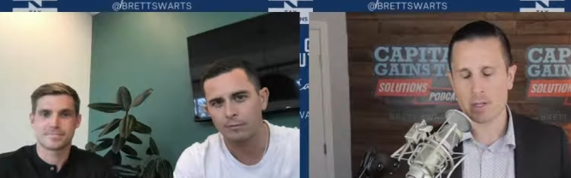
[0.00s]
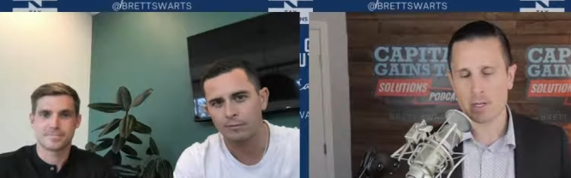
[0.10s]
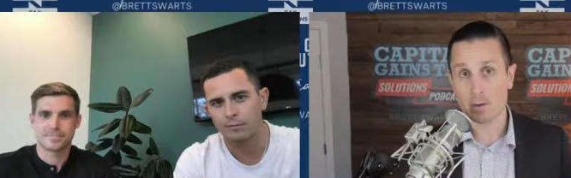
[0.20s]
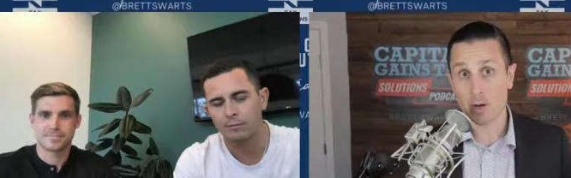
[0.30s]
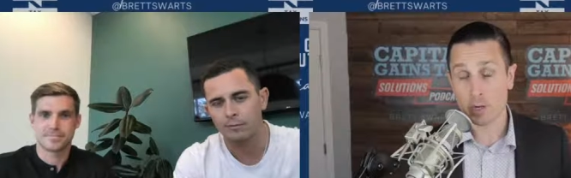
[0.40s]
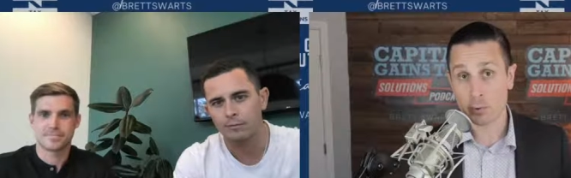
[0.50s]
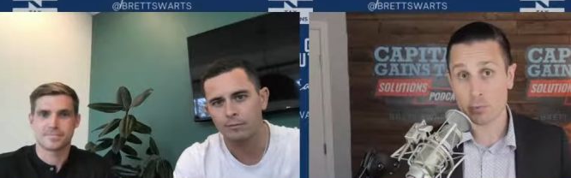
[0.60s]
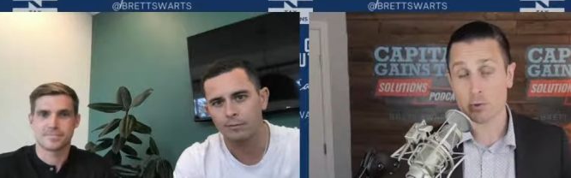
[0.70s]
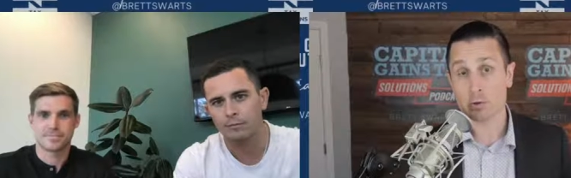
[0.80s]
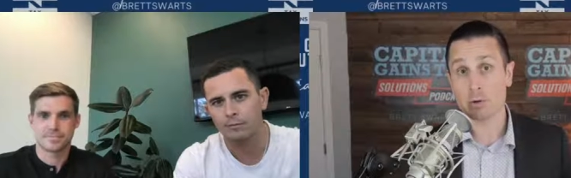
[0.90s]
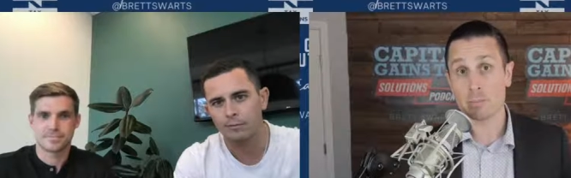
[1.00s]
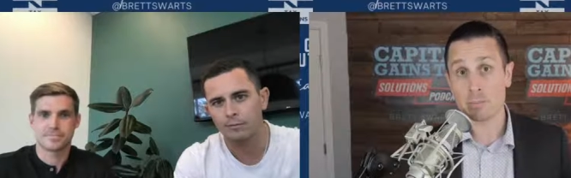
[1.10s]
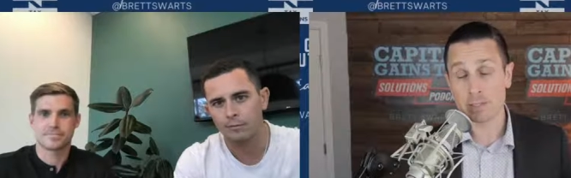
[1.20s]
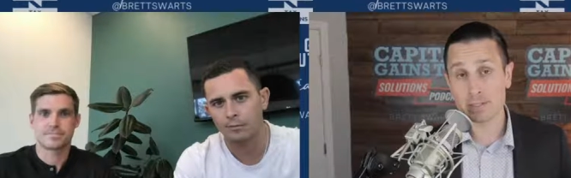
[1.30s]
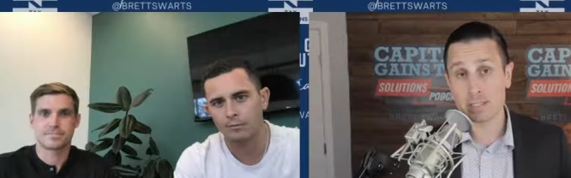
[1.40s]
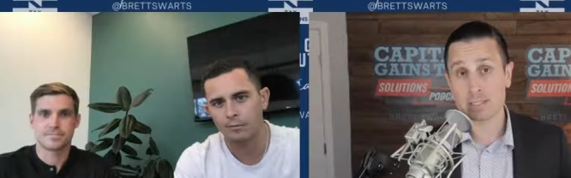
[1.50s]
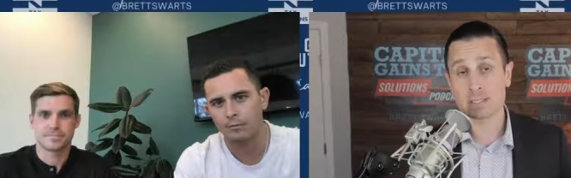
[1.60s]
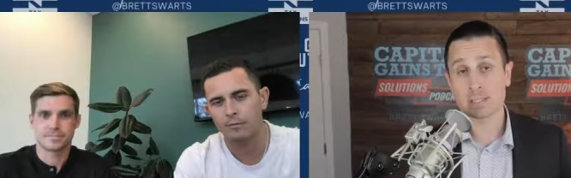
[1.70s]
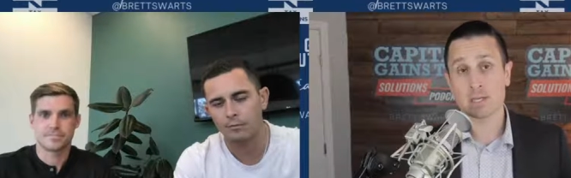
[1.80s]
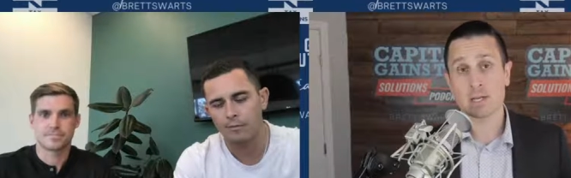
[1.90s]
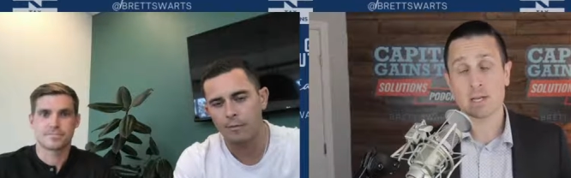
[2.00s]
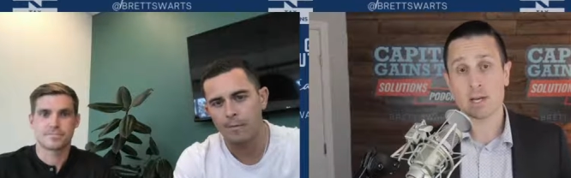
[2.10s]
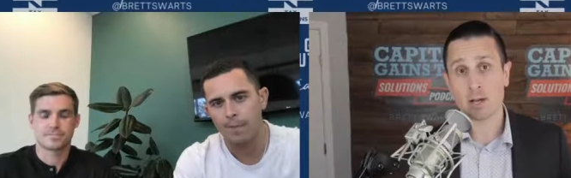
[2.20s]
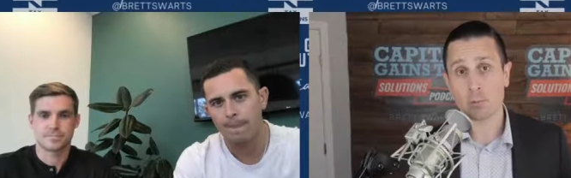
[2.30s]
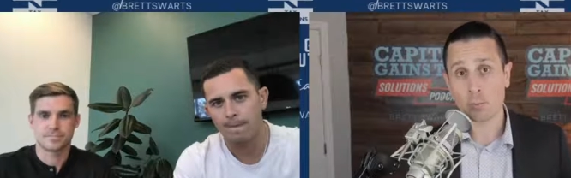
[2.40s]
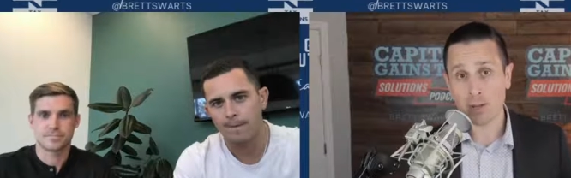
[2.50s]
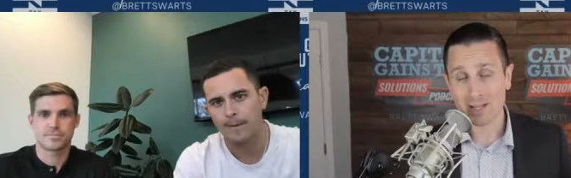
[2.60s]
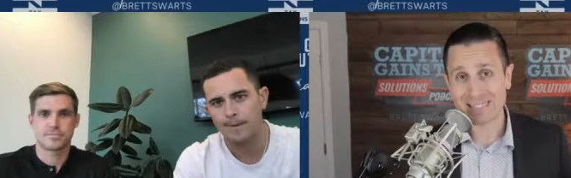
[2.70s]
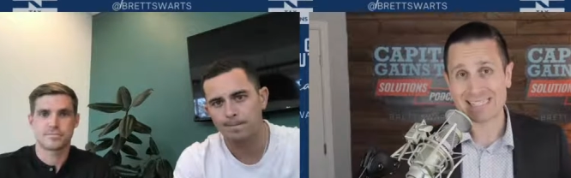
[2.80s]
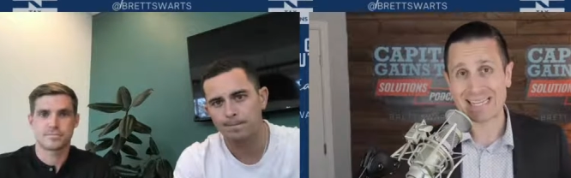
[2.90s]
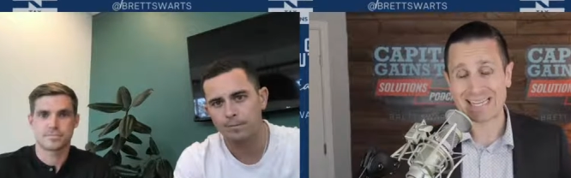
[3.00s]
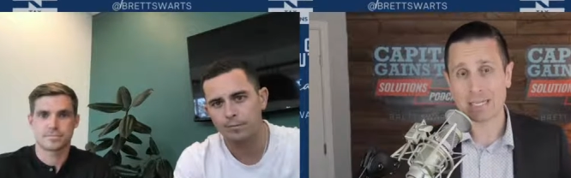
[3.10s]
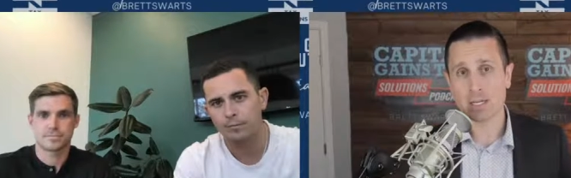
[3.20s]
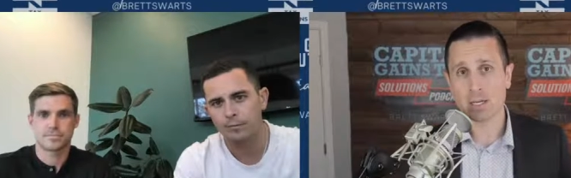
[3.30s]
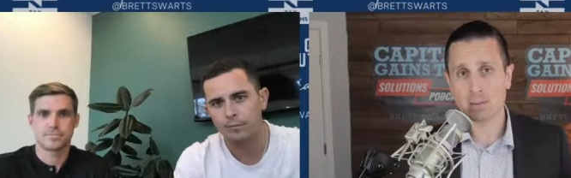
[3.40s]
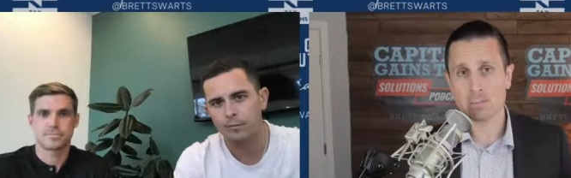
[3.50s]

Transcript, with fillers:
Speaker 1: You know, entrepreneurial business, uh, real estate, uh,